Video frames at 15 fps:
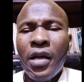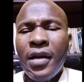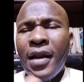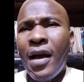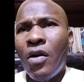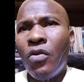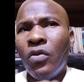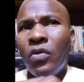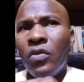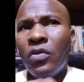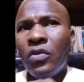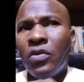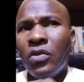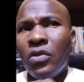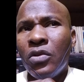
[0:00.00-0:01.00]
Now,
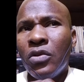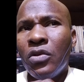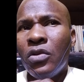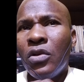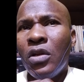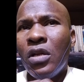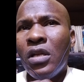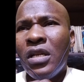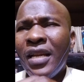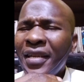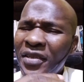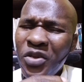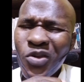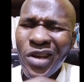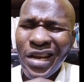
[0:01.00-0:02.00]

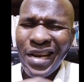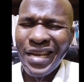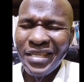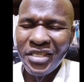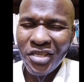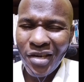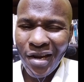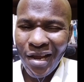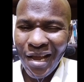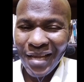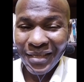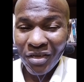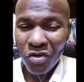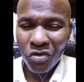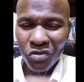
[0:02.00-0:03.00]
let's look at Nigeria
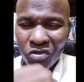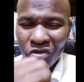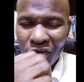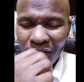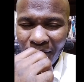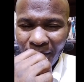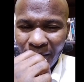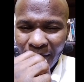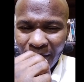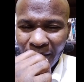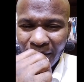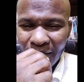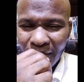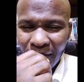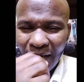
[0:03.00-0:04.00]
as a country
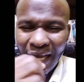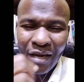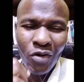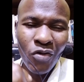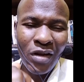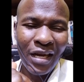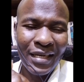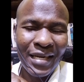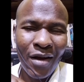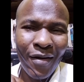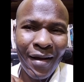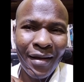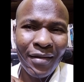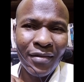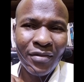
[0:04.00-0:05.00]
and look at
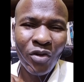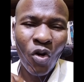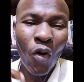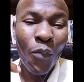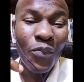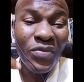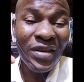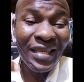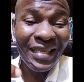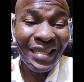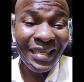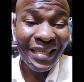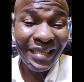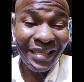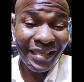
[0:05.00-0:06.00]
our
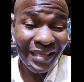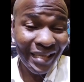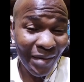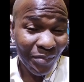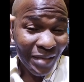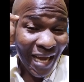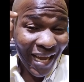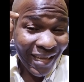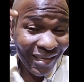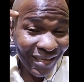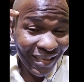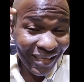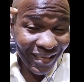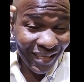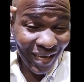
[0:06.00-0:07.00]
operating system that
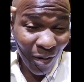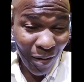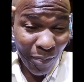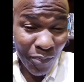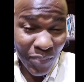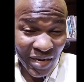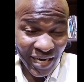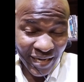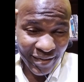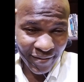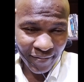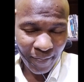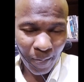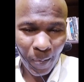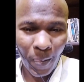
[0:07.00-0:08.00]
is in our brain.
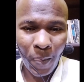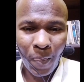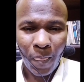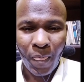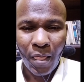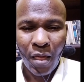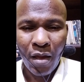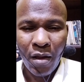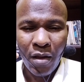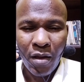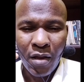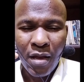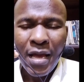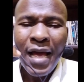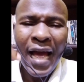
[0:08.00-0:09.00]

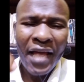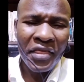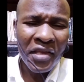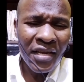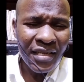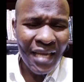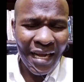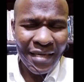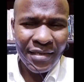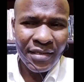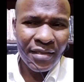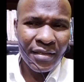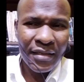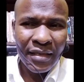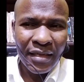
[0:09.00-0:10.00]
I think
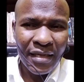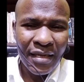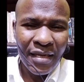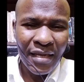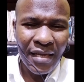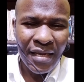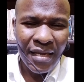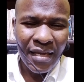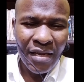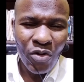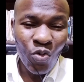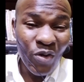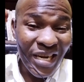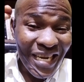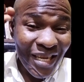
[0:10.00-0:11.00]
that
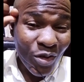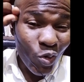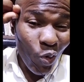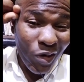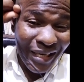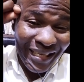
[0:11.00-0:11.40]
we need to